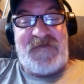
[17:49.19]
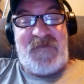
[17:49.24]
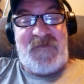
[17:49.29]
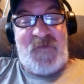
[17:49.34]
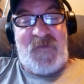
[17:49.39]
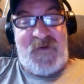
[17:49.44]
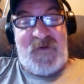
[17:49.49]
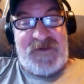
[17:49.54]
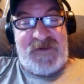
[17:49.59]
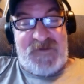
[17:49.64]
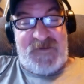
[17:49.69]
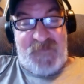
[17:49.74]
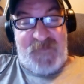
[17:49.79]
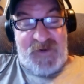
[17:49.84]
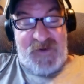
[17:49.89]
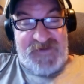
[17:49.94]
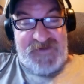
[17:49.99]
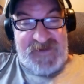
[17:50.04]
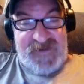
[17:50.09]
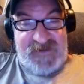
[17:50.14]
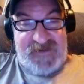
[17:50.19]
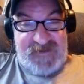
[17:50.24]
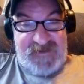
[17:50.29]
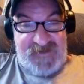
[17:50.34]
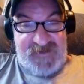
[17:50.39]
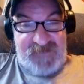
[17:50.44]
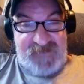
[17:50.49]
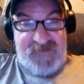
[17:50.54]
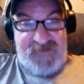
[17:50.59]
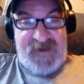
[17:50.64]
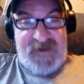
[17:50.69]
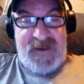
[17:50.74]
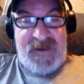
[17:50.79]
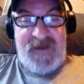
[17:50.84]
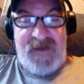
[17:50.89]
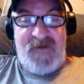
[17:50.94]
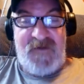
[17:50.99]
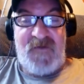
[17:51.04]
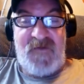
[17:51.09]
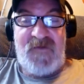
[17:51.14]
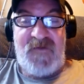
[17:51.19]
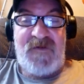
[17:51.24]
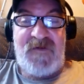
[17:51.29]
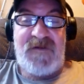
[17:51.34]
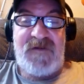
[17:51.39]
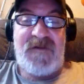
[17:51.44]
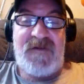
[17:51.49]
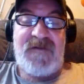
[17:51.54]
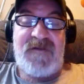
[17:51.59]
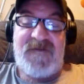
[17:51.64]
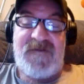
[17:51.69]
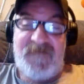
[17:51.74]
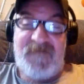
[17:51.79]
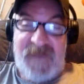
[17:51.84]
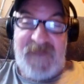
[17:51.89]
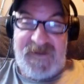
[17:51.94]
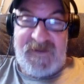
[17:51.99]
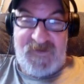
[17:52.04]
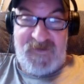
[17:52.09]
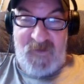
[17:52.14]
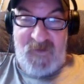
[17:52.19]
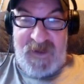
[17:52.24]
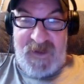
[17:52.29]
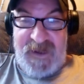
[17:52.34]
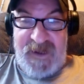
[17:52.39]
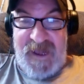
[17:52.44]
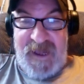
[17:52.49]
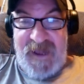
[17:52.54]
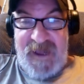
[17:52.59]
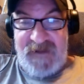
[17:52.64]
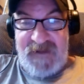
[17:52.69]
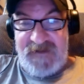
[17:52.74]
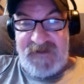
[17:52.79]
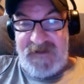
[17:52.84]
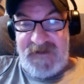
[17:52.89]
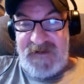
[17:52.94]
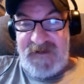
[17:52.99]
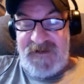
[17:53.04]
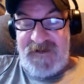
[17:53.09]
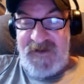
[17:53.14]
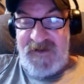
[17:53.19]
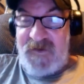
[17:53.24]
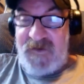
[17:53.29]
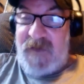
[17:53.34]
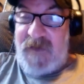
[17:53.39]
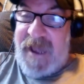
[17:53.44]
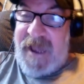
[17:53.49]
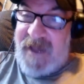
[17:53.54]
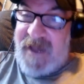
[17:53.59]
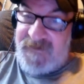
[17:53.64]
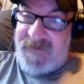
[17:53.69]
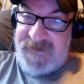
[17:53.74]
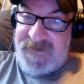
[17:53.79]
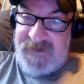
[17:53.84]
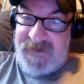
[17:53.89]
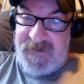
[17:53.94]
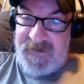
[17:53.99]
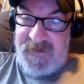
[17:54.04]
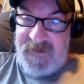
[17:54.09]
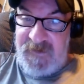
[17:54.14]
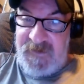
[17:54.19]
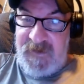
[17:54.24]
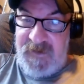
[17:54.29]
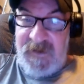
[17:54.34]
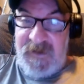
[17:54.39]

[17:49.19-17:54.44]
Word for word: wanted to present this video the best way I knew how to